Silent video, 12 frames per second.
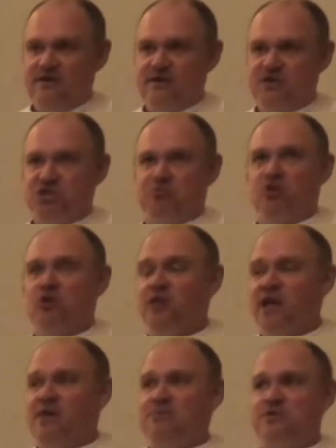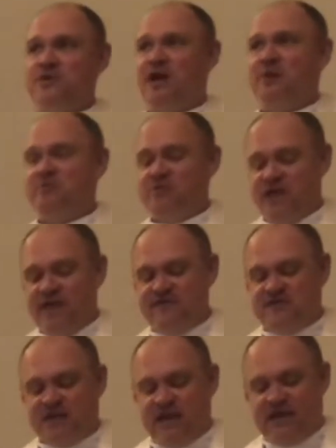She proclaimed to them, They've
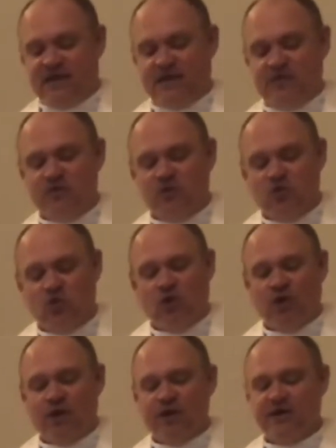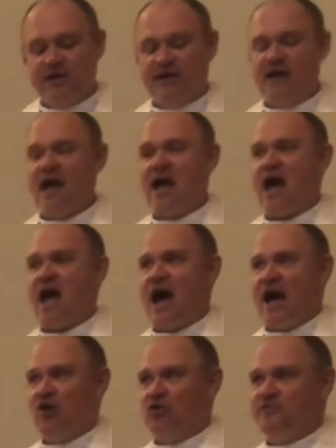taken the Lord
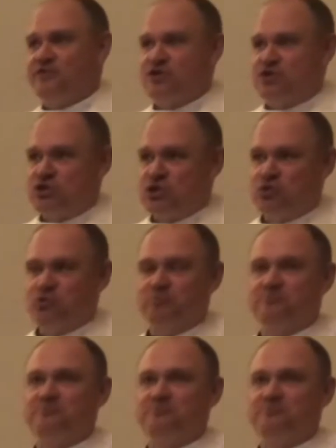out of the tomb.